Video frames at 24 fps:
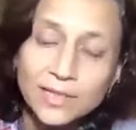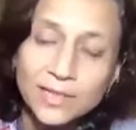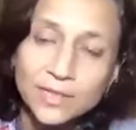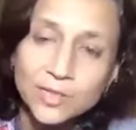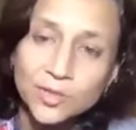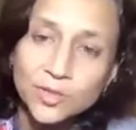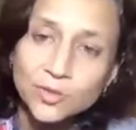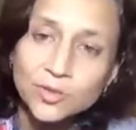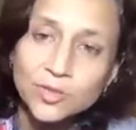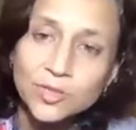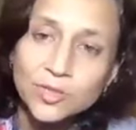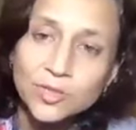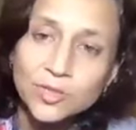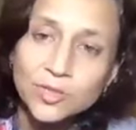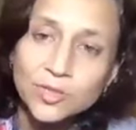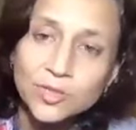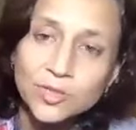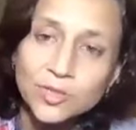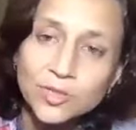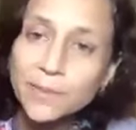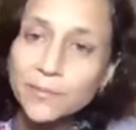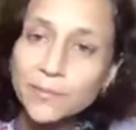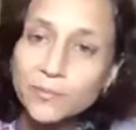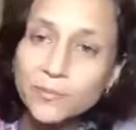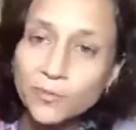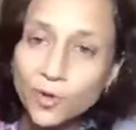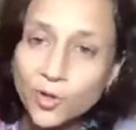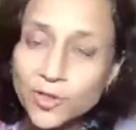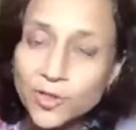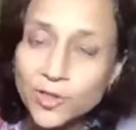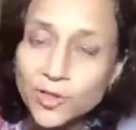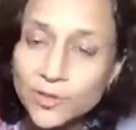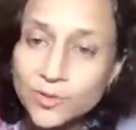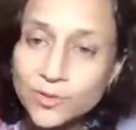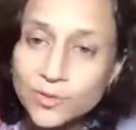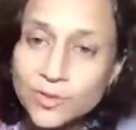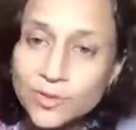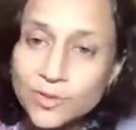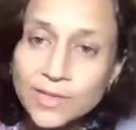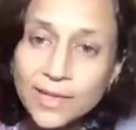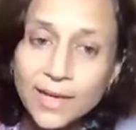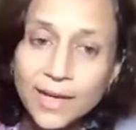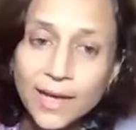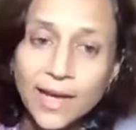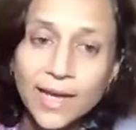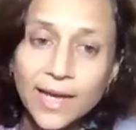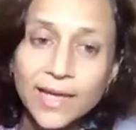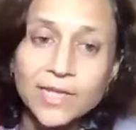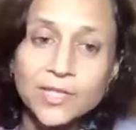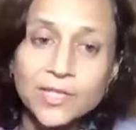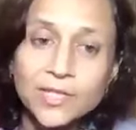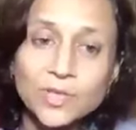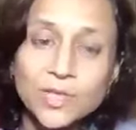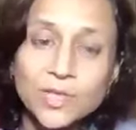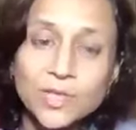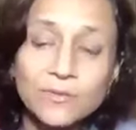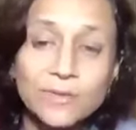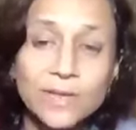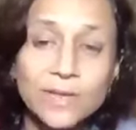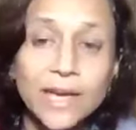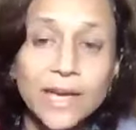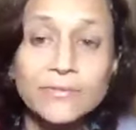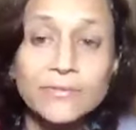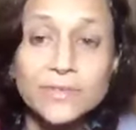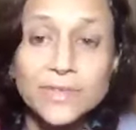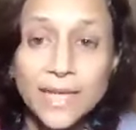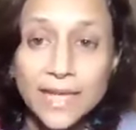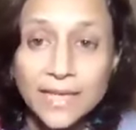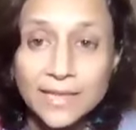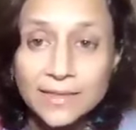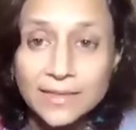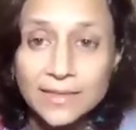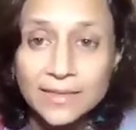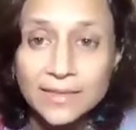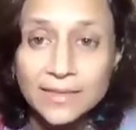truth became falsehood. And today we have death